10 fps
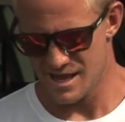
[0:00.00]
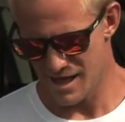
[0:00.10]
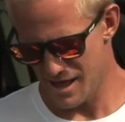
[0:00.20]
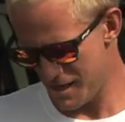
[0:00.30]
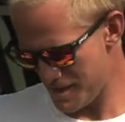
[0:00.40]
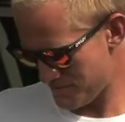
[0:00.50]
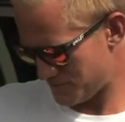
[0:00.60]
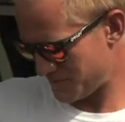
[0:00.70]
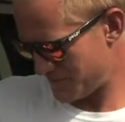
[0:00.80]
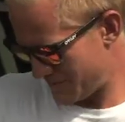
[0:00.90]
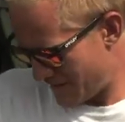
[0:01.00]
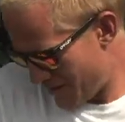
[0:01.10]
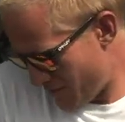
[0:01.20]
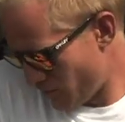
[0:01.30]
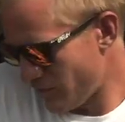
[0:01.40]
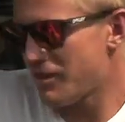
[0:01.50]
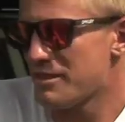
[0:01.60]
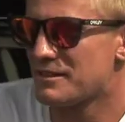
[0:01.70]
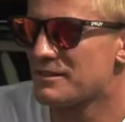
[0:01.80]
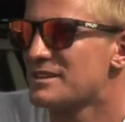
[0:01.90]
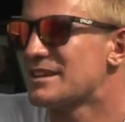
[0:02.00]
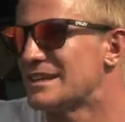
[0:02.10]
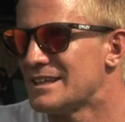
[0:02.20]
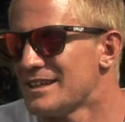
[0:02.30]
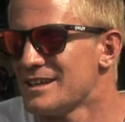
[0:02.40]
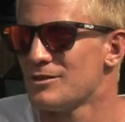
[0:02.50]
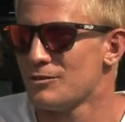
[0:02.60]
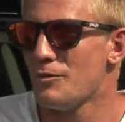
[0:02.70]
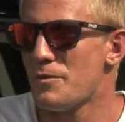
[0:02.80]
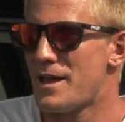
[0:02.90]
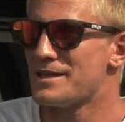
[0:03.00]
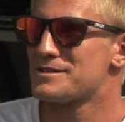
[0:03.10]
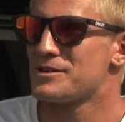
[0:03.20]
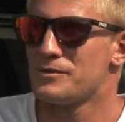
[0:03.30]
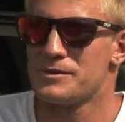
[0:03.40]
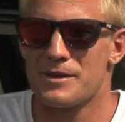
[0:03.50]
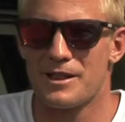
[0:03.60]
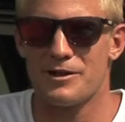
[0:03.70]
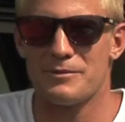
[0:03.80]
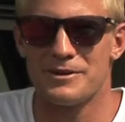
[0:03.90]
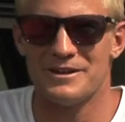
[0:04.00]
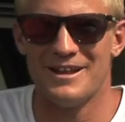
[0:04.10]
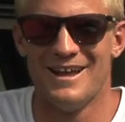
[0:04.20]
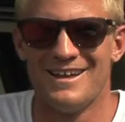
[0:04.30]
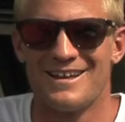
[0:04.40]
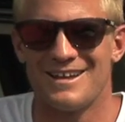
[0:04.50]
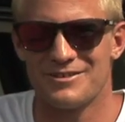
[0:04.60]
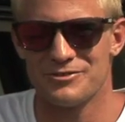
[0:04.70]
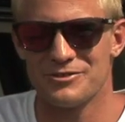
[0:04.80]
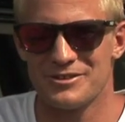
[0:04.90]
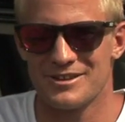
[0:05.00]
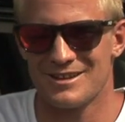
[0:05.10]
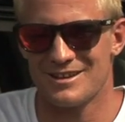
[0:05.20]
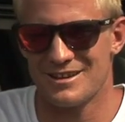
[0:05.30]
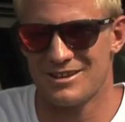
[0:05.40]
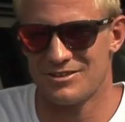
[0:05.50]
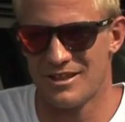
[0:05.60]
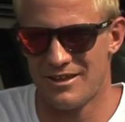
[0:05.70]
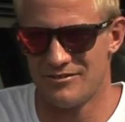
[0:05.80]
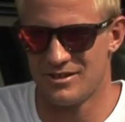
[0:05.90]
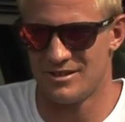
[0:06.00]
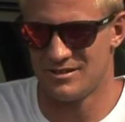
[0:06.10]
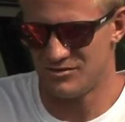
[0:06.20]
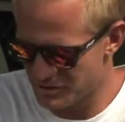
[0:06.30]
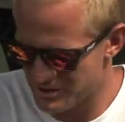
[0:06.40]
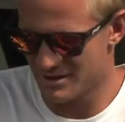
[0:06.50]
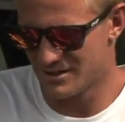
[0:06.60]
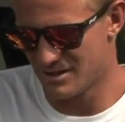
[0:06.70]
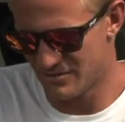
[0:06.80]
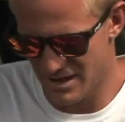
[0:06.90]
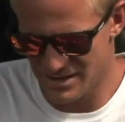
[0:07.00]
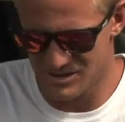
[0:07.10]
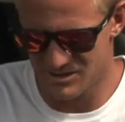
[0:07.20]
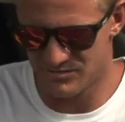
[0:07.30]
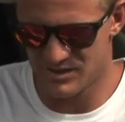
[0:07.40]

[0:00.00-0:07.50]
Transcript: Well, I think all my mates call me Mello, but a few of the events I've